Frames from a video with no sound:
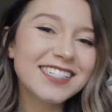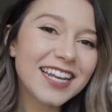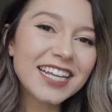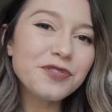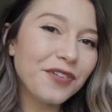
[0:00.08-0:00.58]

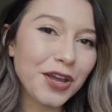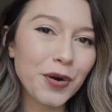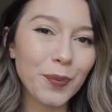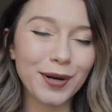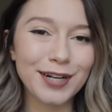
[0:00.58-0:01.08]
today's
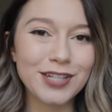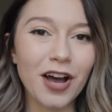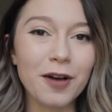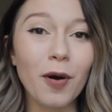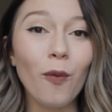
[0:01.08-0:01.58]
video, we're going to
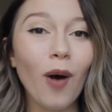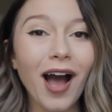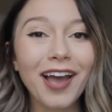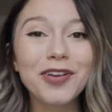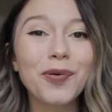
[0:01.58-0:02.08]
talk about
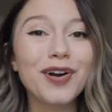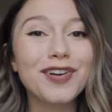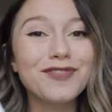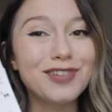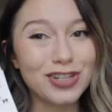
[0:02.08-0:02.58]
why your
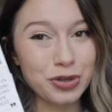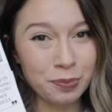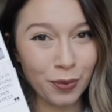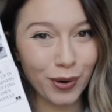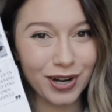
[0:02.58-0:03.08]
vision
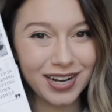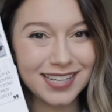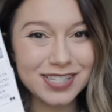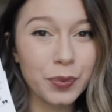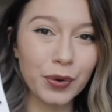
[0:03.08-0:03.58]
board
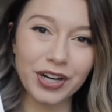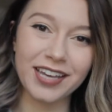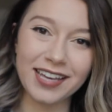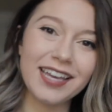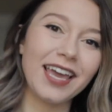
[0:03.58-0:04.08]
isn't
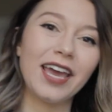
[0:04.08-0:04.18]
working